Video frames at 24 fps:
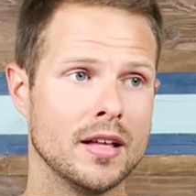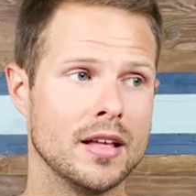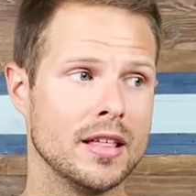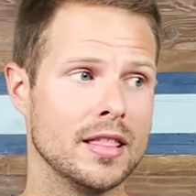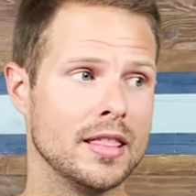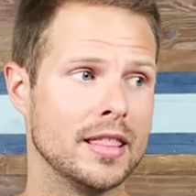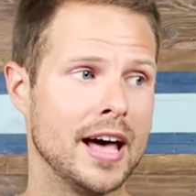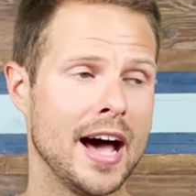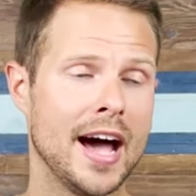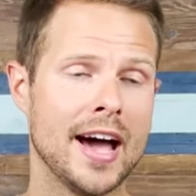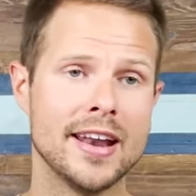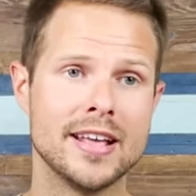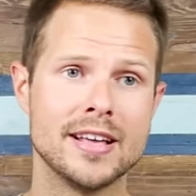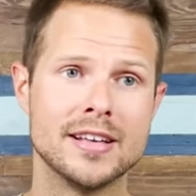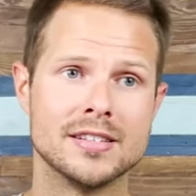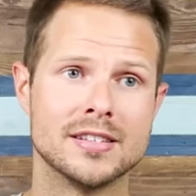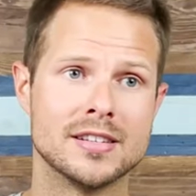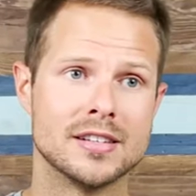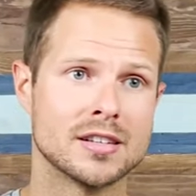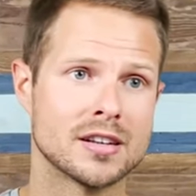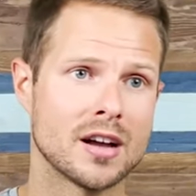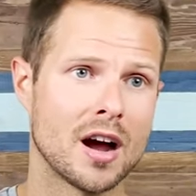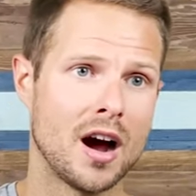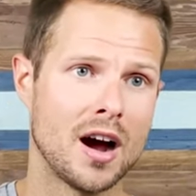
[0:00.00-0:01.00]
that is
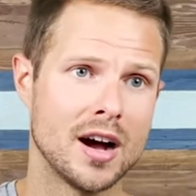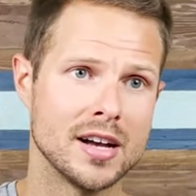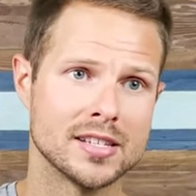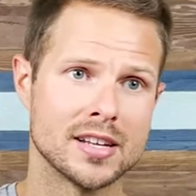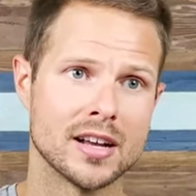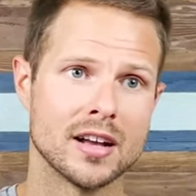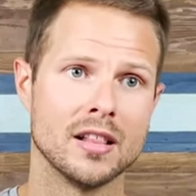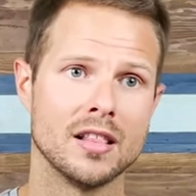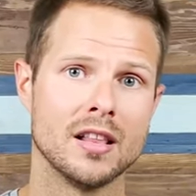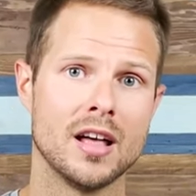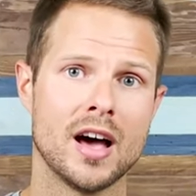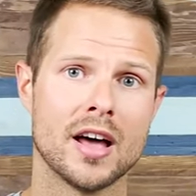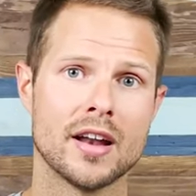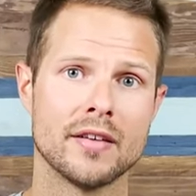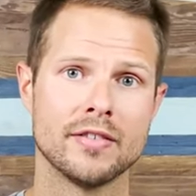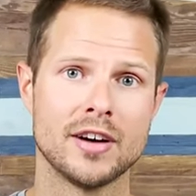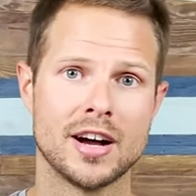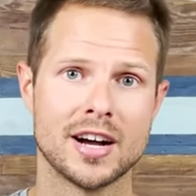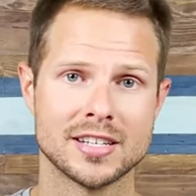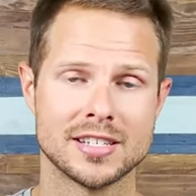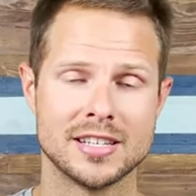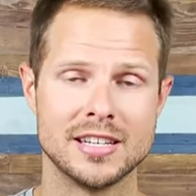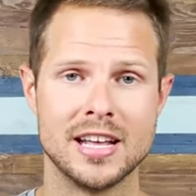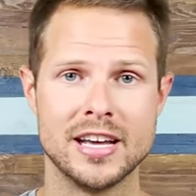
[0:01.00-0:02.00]
just causing a lot of
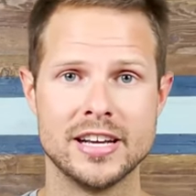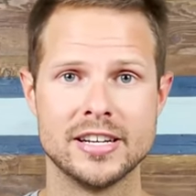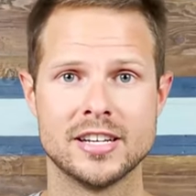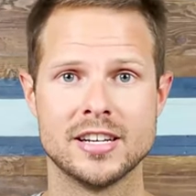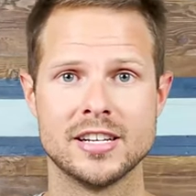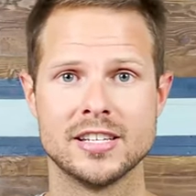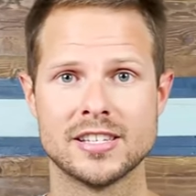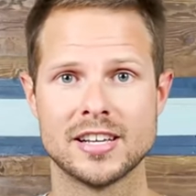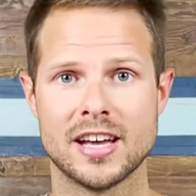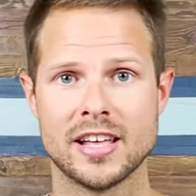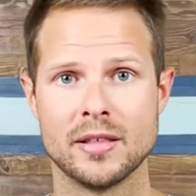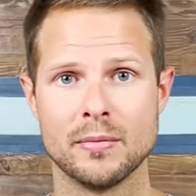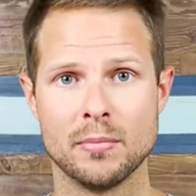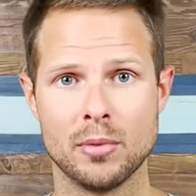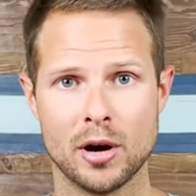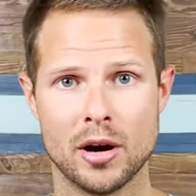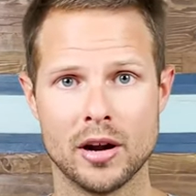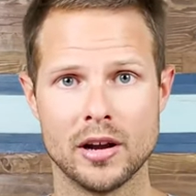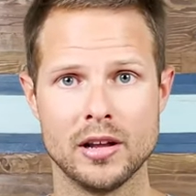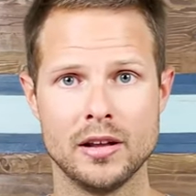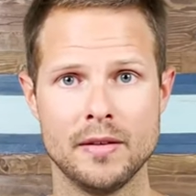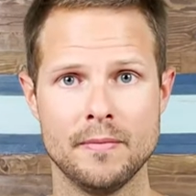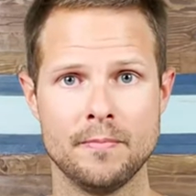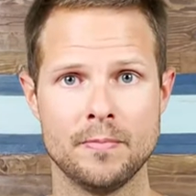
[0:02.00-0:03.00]
oxidation inside the
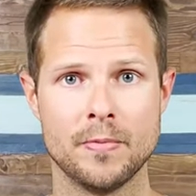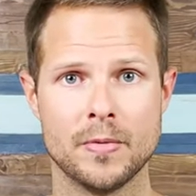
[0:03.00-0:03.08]
body.